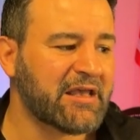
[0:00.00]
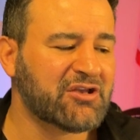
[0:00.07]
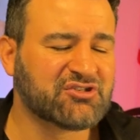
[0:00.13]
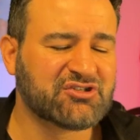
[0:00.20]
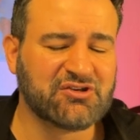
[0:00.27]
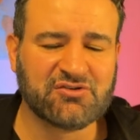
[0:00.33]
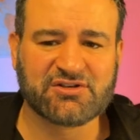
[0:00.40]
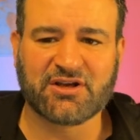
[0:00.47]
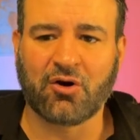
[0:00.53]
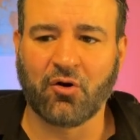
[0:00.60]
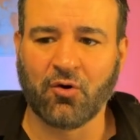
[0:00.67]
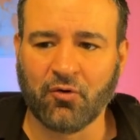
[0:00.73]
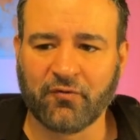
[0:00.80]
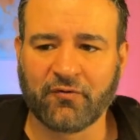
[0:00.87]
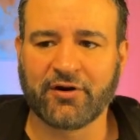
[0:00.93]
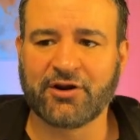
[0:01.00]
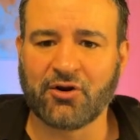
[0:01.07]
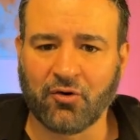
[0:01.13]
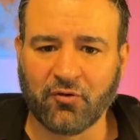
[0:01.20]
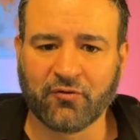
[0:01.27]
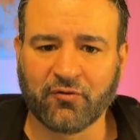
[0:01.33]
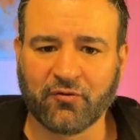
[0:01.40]
is using over
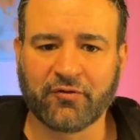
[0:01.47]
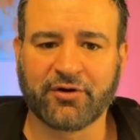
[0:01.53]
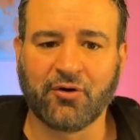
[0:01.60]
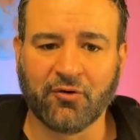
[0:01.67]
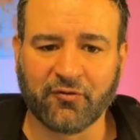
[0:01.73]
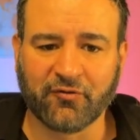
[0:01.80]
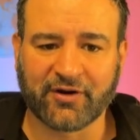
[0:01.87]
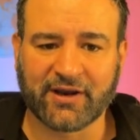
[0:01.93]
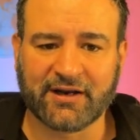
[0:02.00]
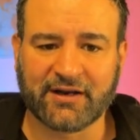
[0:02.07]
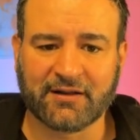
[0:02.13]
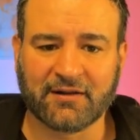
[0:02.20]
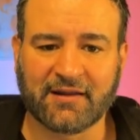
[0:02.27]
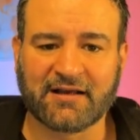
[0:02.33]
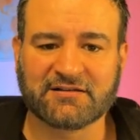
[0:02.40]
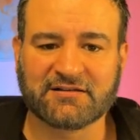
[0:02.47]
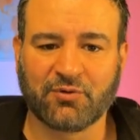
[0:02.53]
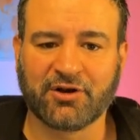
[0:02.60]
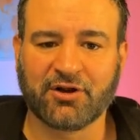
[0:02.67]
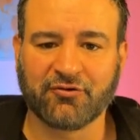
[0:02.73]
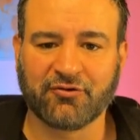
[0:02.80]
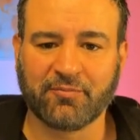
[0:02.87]
and over and over again in the last
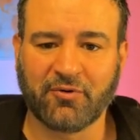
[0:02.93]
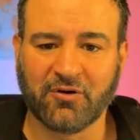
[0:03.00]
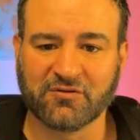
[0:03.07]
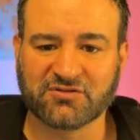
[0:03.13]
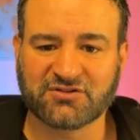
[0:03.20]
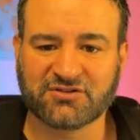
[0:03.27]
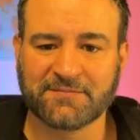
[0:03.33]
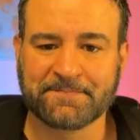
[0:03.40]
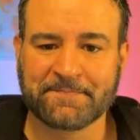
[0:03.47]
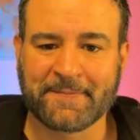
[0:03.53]
100 posts.